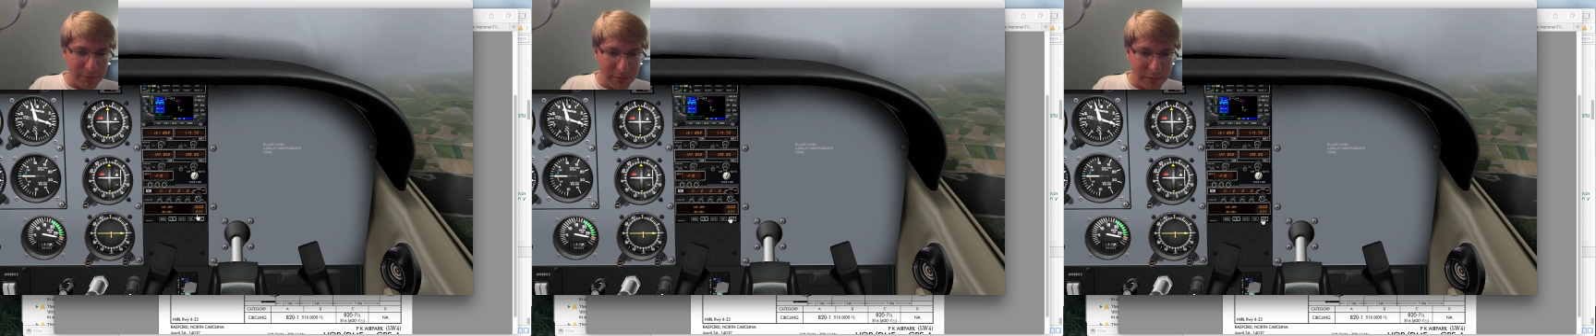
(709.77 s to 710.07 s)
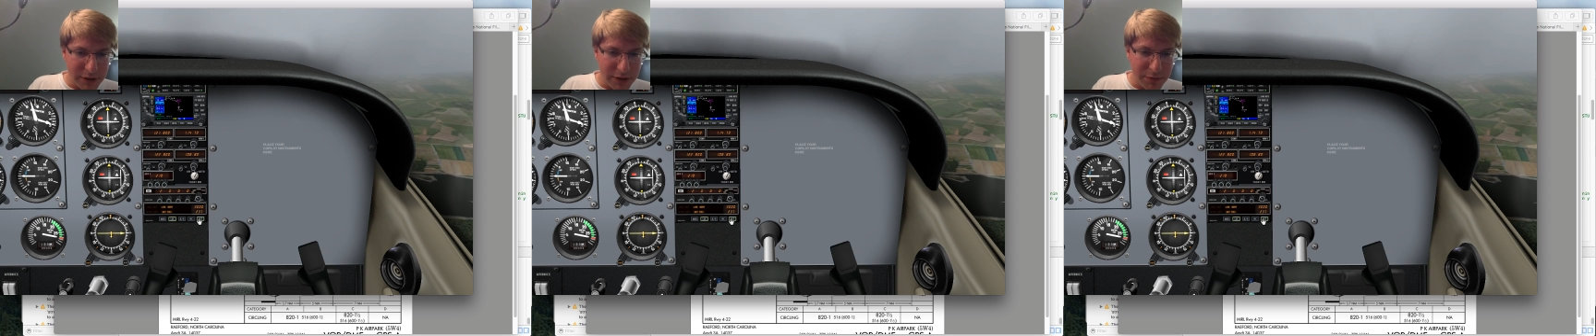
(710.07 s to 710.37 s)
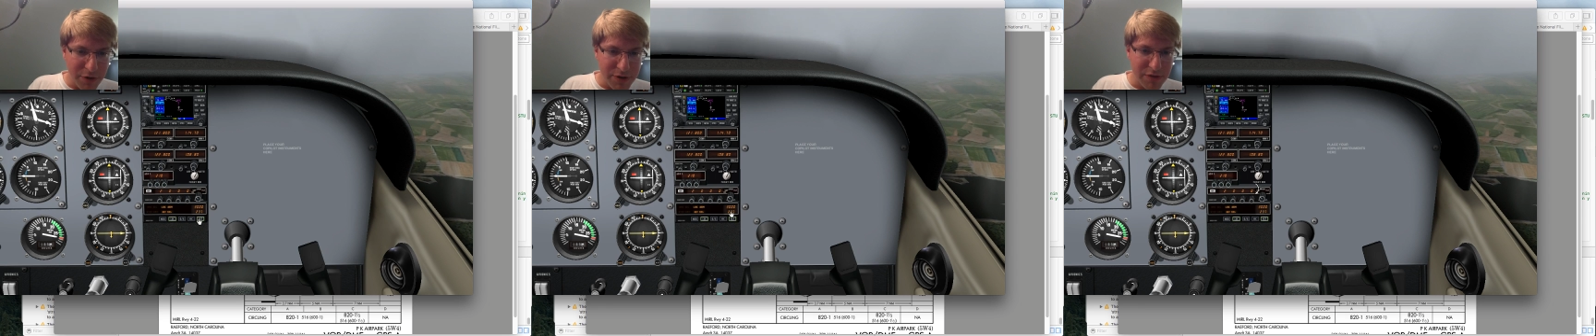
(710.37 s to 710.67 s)
we're
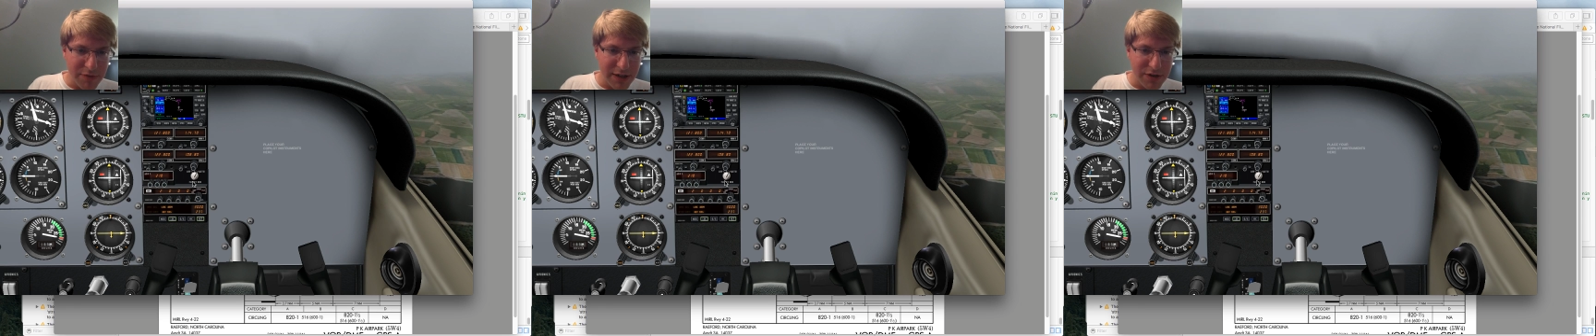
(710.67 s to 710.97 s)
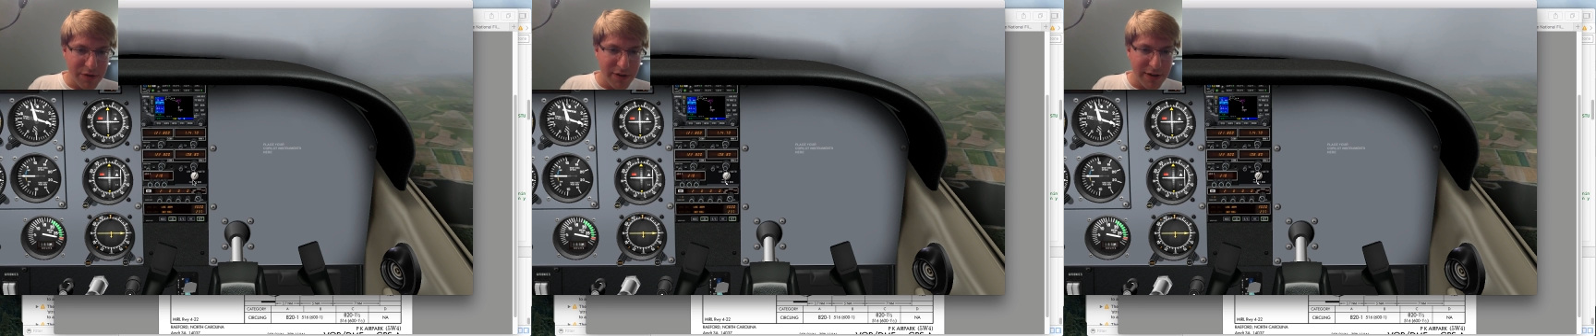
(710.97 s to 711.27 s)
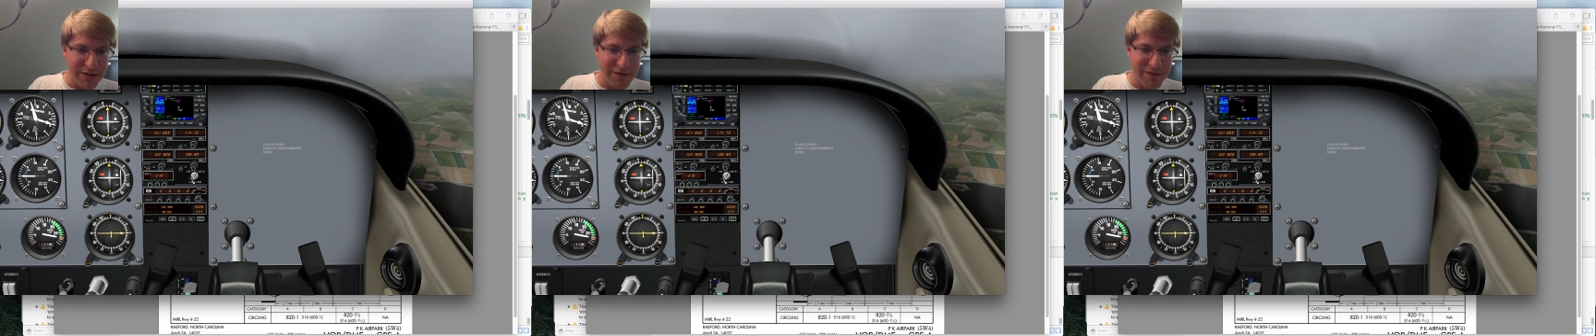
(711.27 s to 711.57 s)
supposed to be at
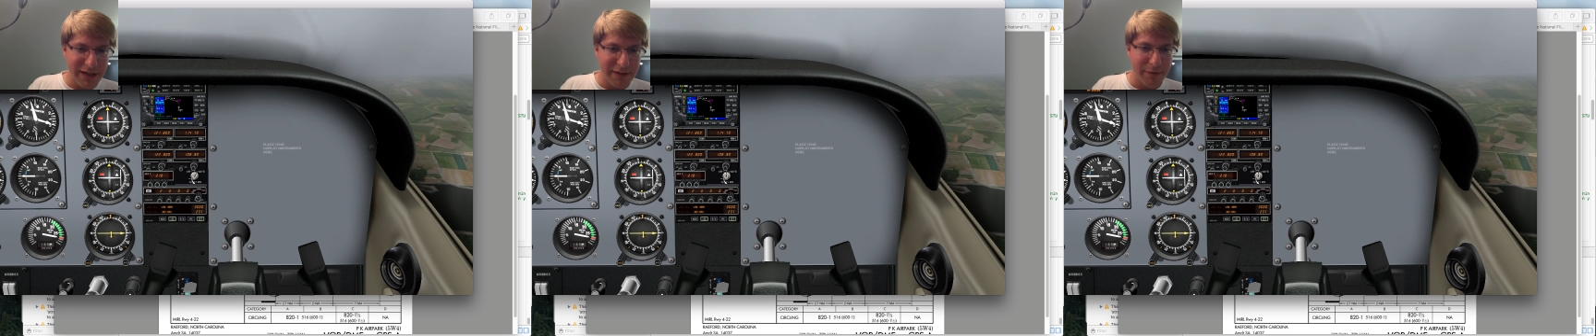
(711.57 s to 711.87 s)
2,000 feet.